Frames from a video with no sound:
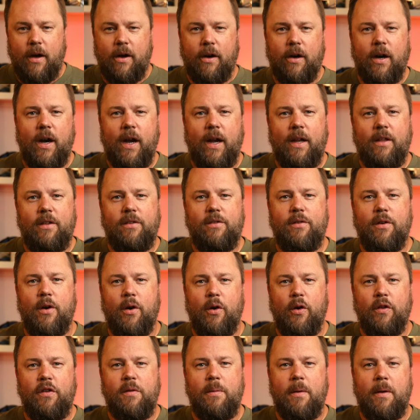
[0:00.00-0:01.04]
All right,
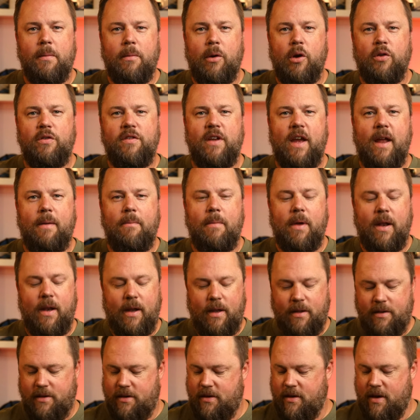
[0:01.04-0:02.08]
so it's been about 10
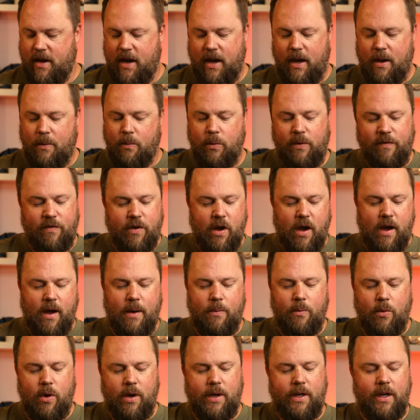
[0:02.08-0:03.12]
minutes and we've
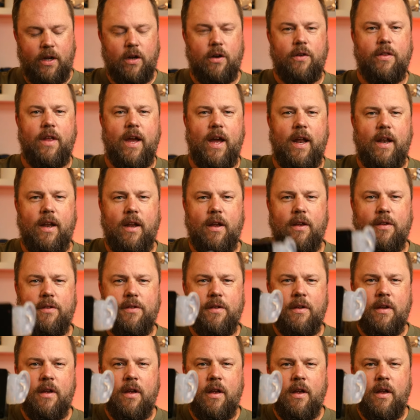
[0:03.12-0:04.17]
got one year that
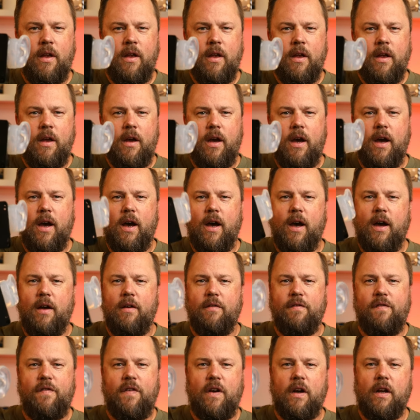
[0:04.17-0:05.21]
is
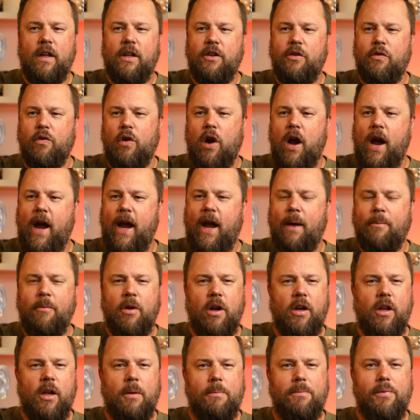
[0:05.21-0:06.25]
uh, fairly dry.
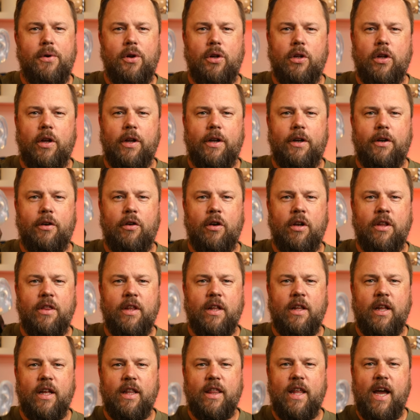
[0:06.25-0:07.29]
I'm not going to pull on it or
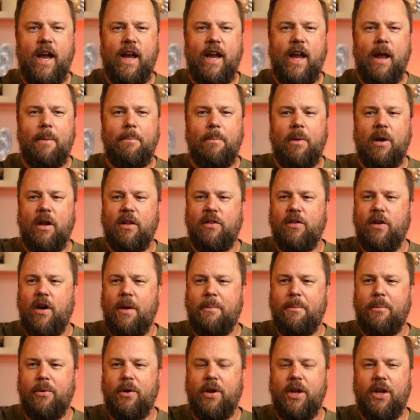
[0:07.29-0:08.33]
anything like that yet, but it's
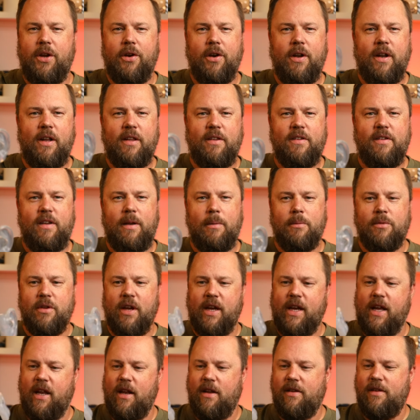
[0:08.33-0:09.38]
on pretty good. It
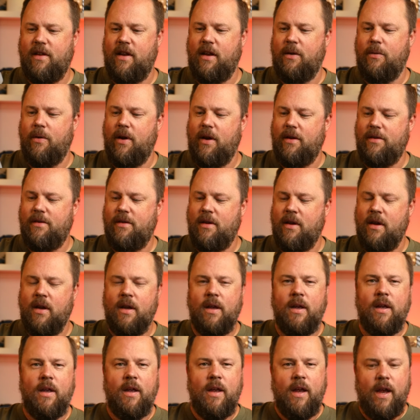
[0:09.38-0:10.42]
seems like it is anyways.
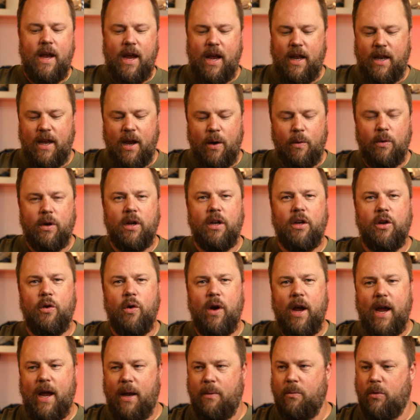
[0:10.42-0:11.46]
And now we're going
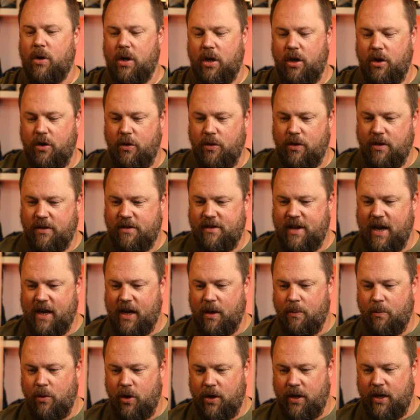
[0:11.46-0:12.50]
to go ahead and we're going to do the
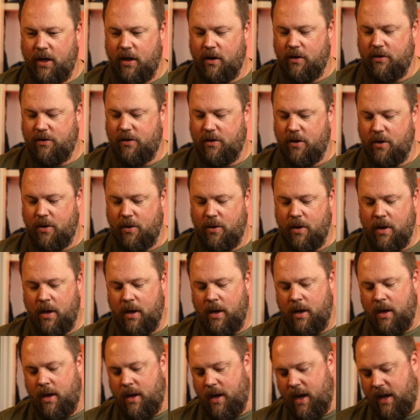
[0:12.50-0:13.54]
second one here. So
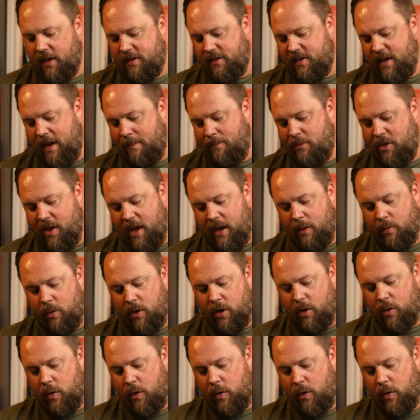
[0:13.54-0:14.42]
uh, same thing.